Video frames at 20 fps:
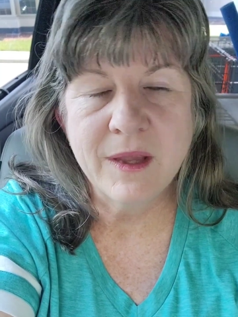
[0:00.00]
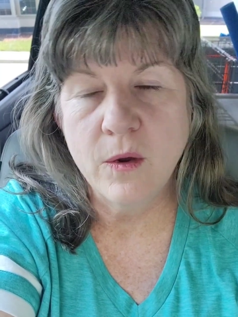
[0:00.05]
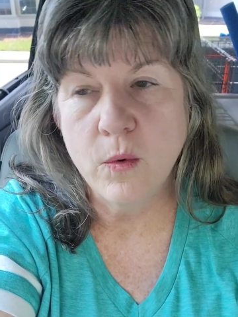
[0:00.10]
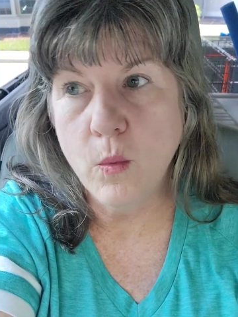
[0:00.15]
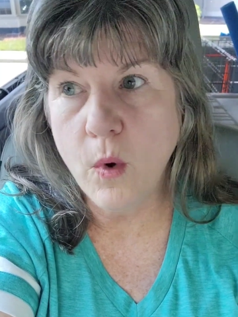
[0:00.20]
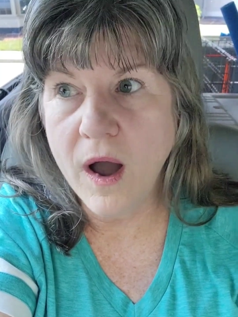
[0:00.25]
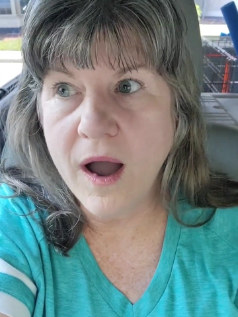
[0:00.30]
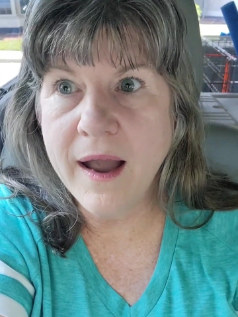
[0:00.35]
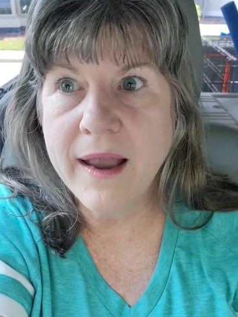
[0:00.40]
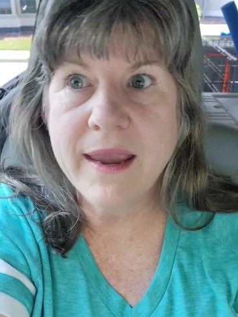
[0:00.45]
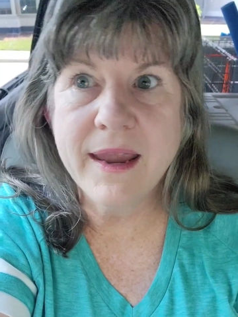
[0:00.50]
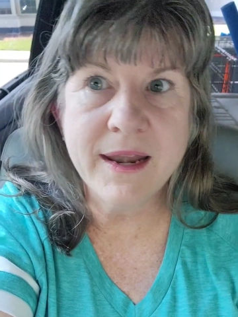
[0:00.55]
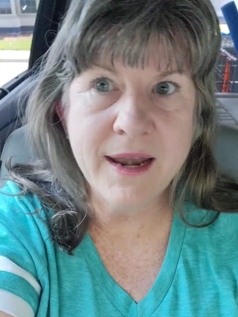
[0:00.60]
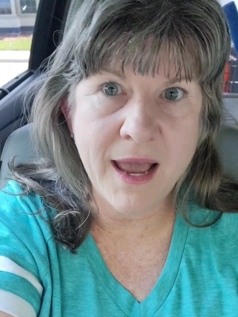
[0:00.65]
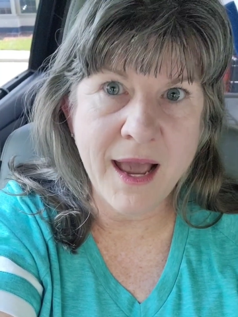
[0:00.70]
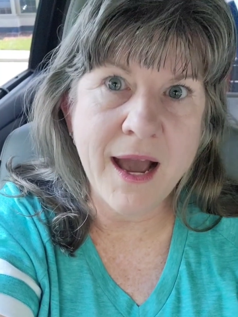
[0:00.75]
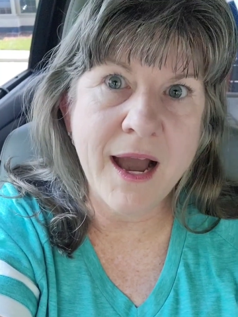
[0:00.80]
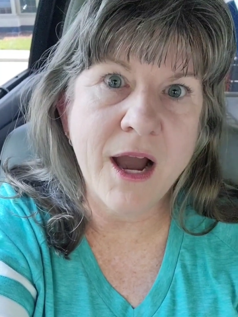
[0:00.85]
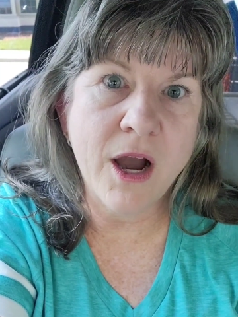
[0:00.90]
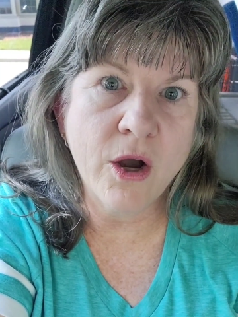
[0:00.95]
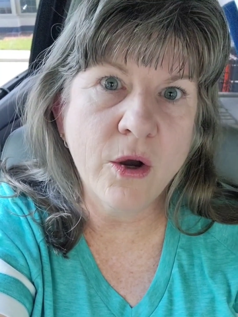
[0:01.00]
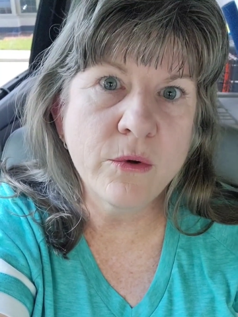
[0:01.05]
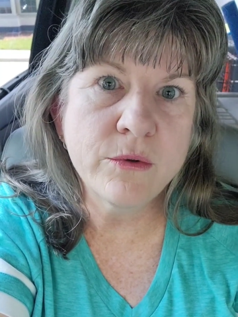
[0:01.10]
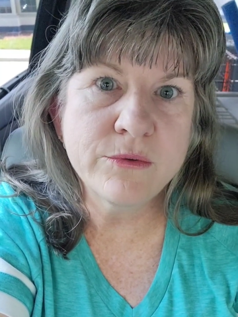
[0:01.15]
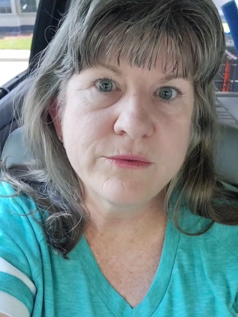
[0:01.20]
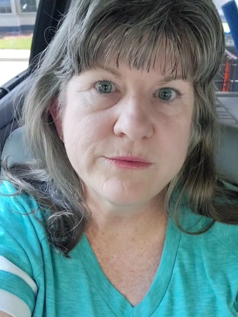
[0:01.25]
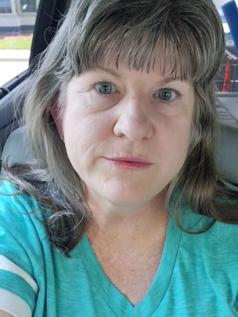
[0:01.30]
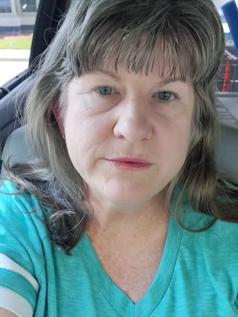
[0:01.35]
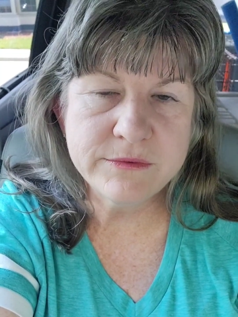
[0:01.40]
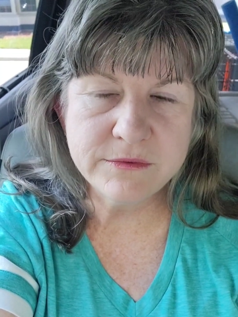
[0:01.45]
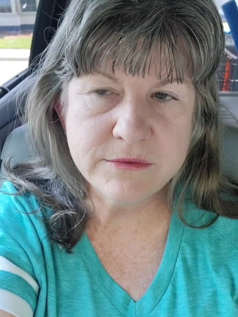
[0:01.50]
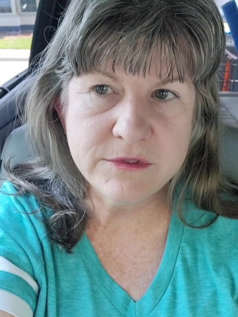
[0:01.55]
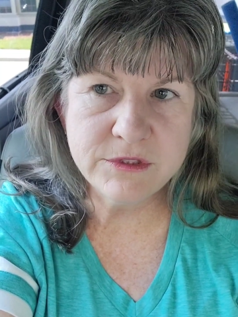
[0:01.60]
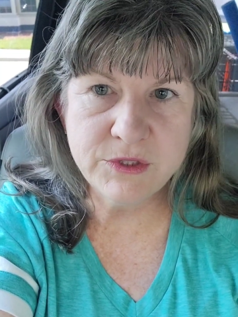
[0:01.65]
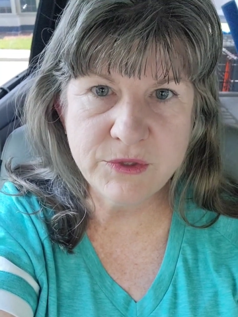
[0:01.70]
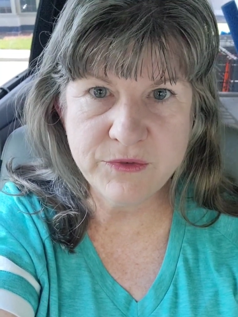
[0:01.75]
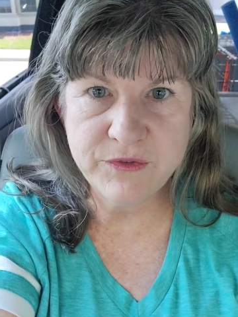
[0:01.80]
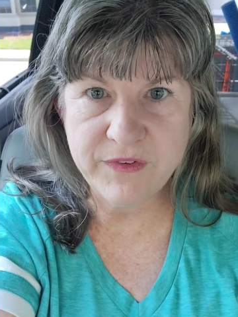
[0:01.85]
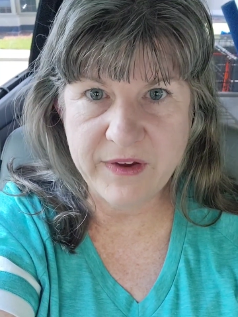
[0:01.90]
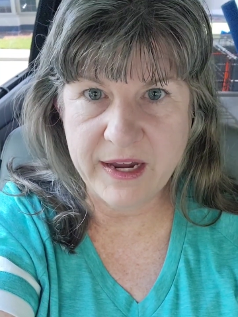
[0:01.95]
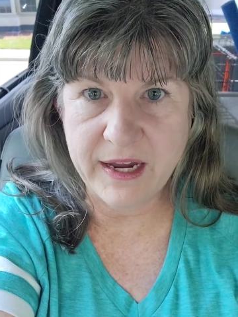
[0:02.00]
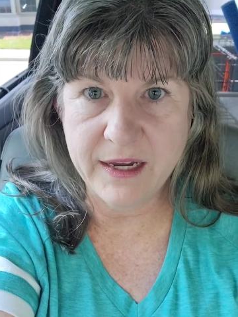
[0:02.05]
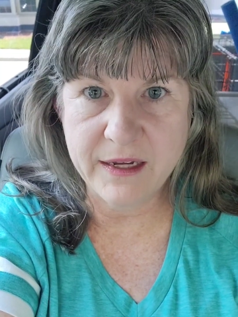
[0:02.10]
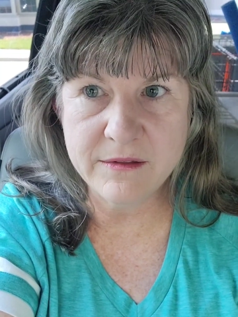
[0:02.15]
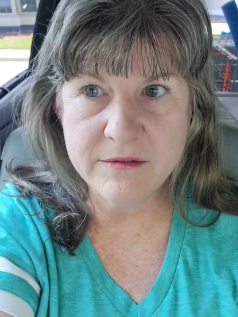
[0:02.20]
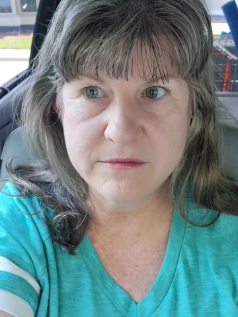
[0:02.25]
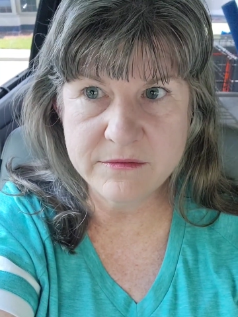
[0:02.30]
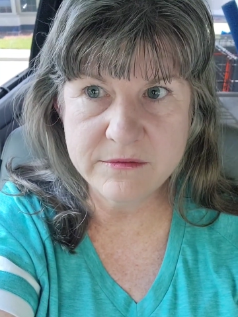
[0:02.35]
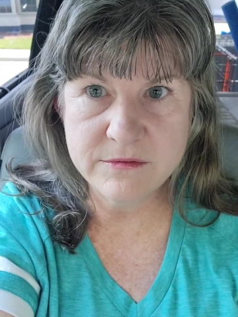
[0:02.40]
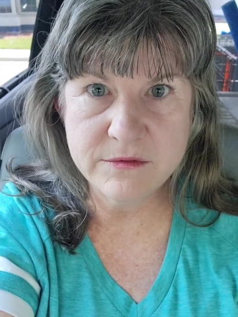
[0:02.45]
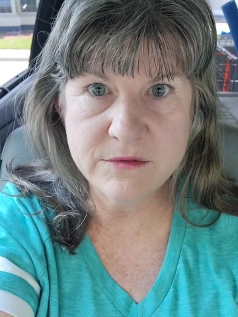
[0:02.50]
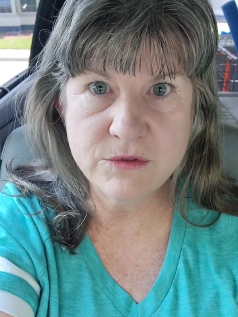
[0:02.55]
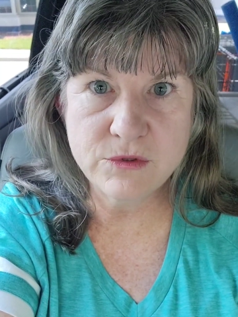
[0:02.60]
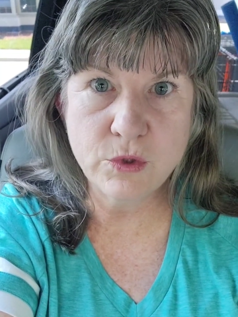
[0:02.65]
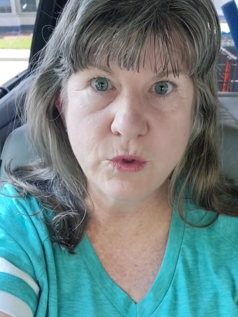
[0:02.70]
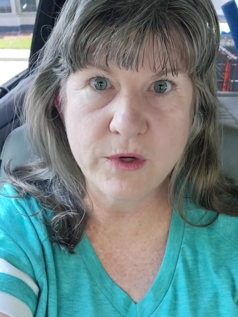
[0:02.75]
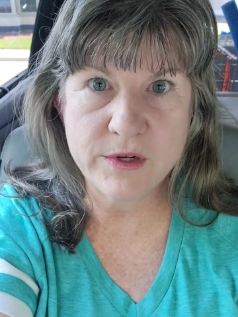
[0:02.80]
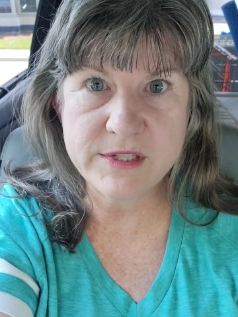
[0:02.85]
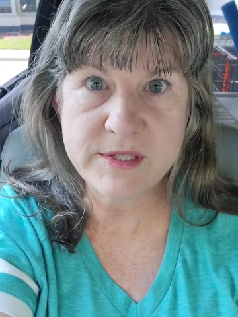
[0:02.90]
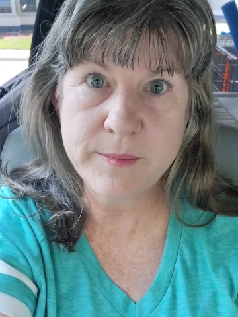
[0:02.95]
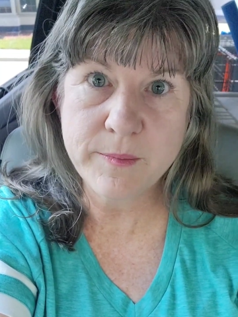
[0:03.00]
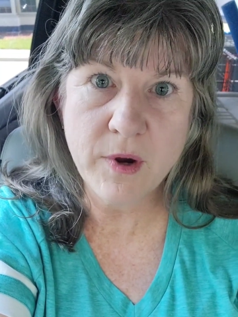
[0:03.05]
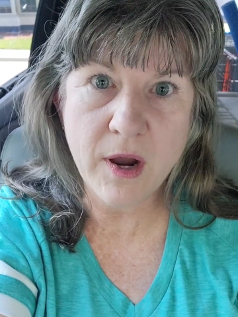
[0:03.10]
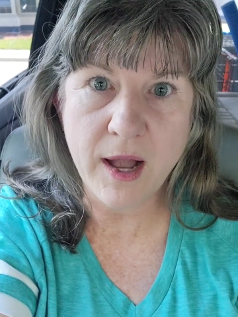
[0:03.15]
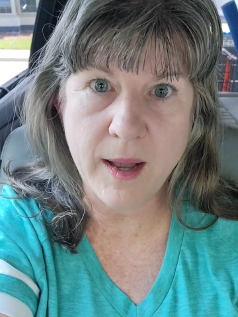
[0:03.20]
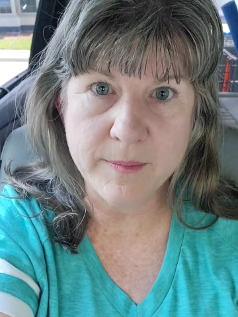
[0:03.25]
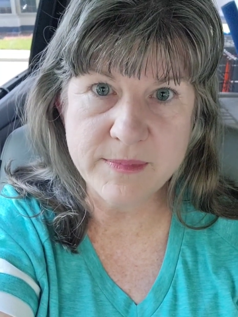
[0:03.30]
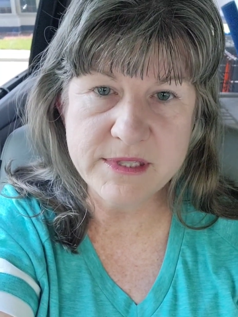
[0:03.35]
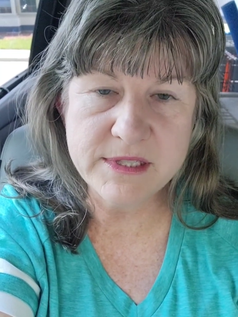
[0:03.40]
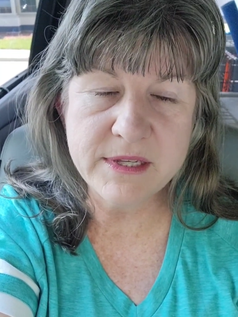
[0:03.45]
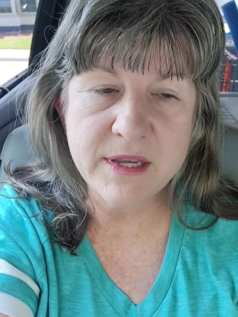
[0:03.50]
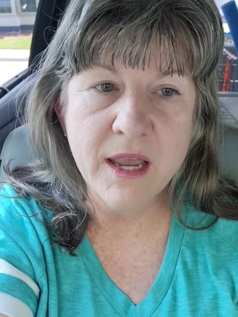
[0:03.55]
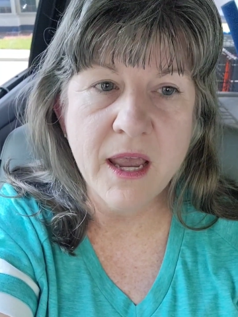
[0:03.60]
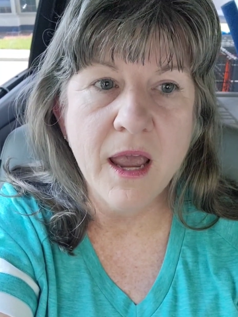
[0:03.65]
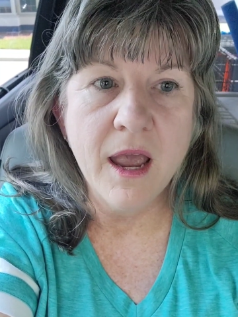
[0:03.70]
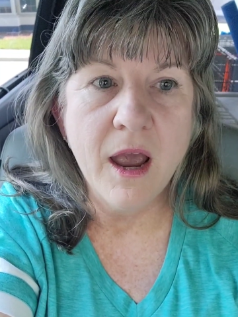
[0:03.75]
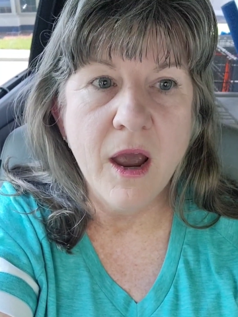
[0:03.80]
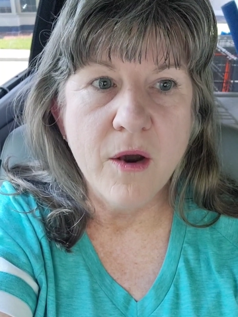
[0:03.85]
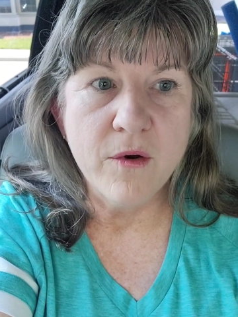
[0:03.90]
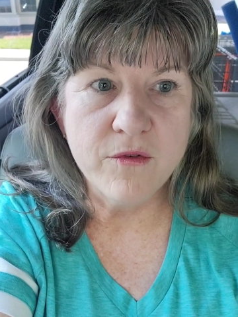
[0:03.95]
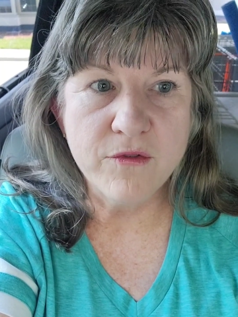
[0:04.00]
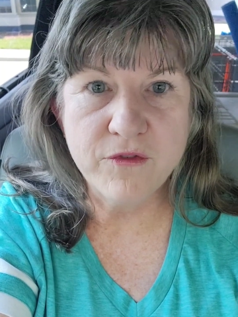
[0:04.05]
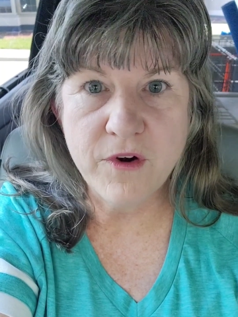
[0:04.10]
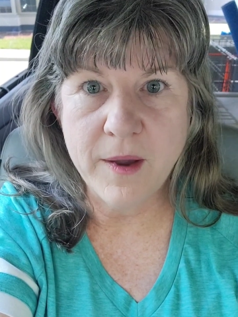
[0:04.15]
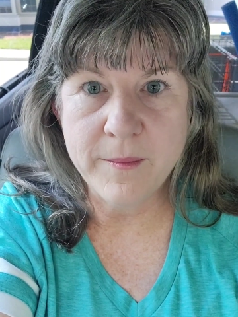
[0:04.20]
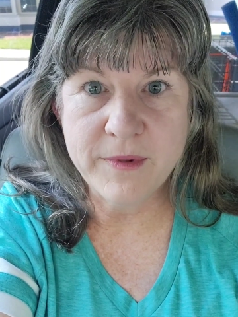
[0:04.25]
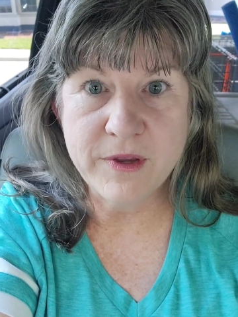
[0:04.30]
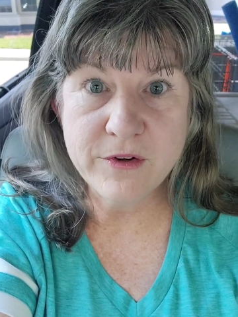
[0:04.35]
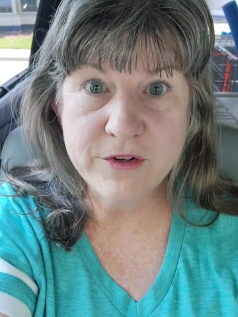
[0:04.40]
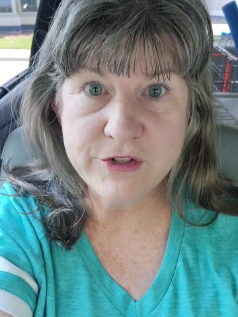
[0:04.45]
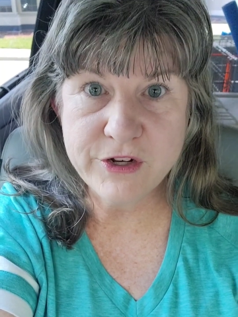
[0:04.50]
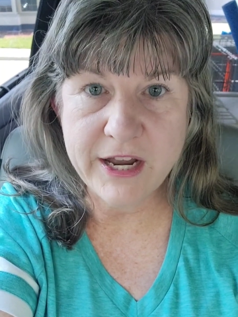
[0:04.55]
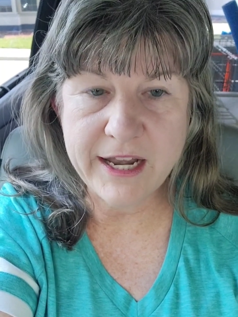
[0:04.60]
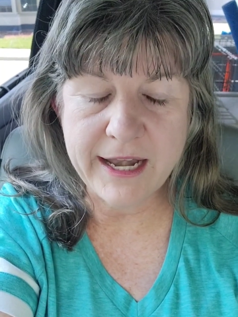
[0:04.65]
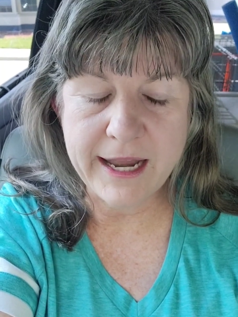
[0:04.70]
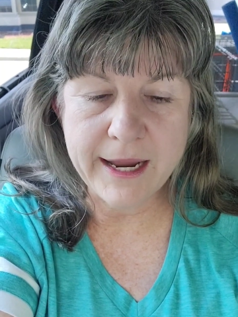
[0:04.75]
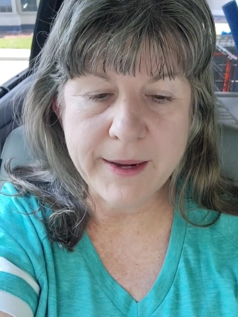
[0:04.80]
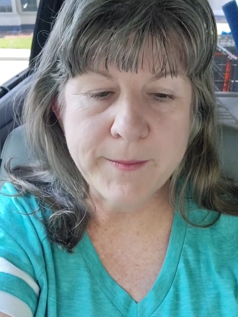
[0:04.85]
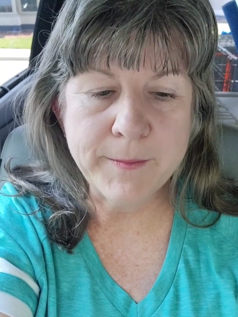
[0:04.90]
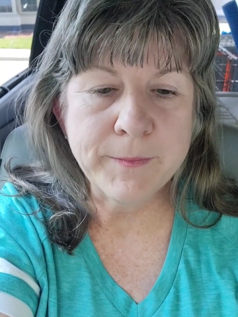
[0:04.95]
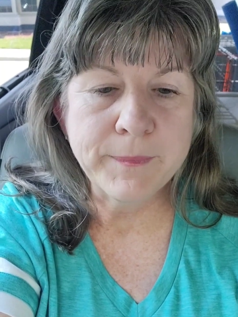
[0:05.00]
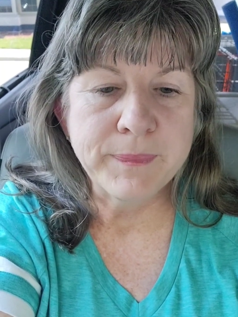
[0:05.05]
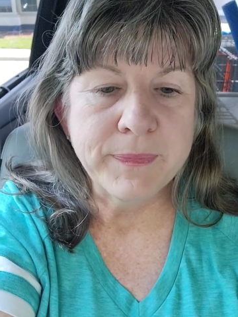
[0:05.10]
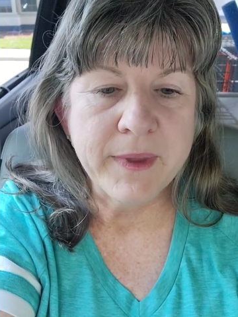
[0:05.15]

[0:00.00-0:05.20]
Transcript: why and how you fade lures and props from your training,